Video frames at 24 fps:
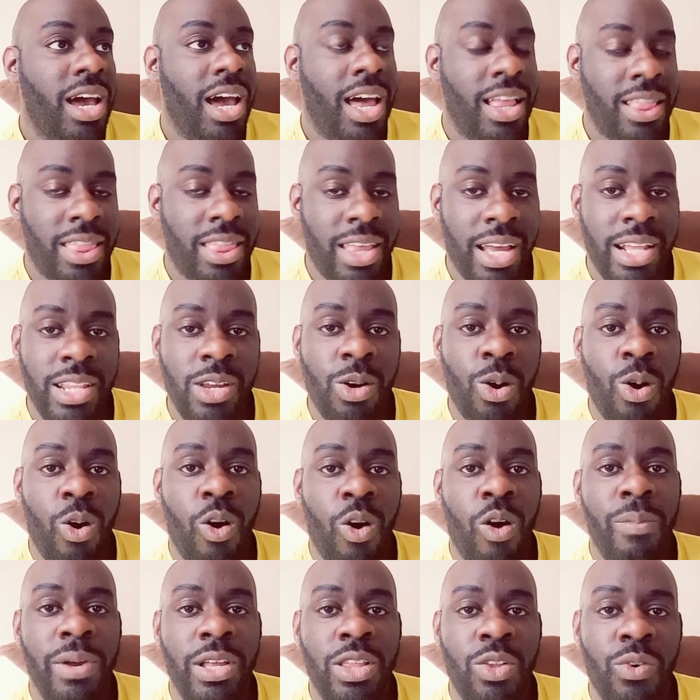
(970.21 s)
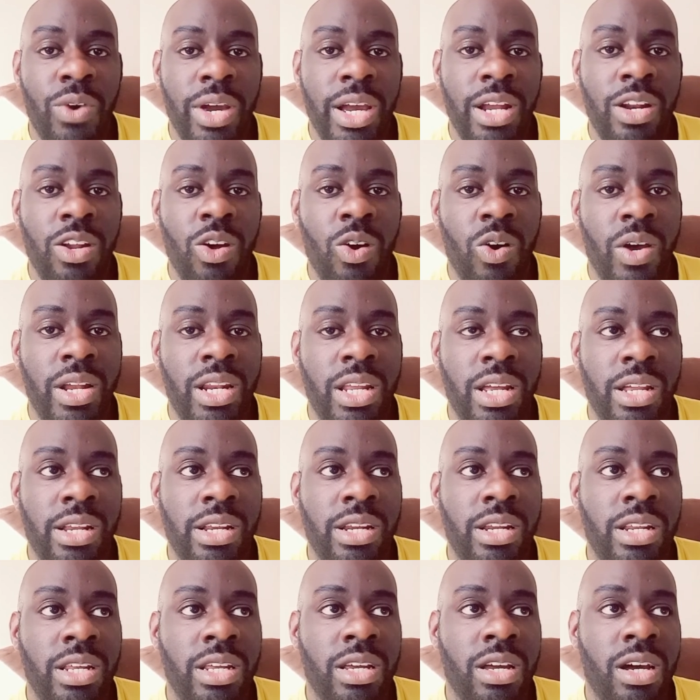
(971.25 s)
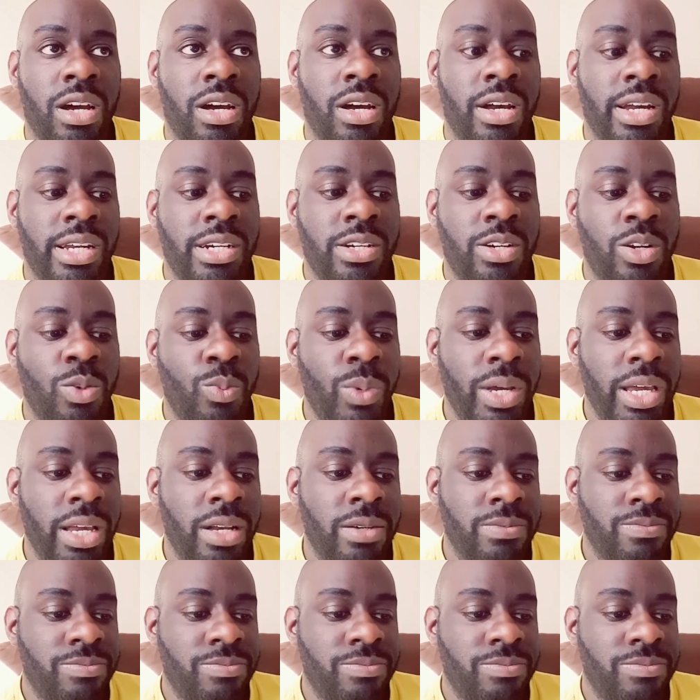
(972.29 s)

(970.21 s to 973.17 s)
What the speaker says: I think they'll all be 3-0 at the end of the week.